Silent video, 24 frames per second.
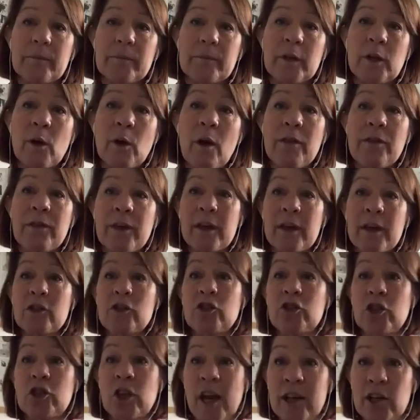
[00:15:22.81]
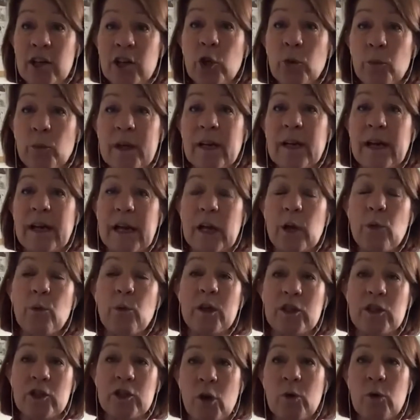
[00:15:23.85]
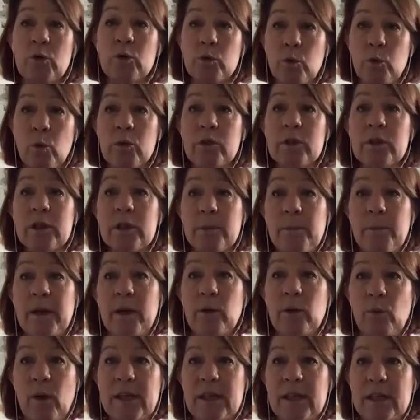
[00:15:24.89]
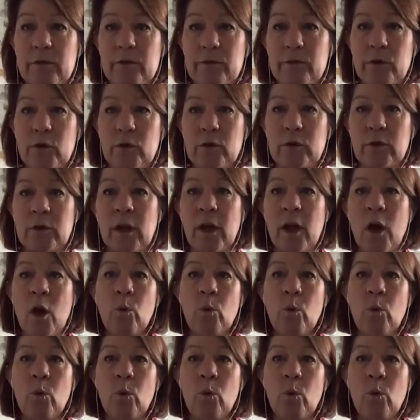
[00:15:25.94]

You know, I think genuinely we don't want to be wasteful.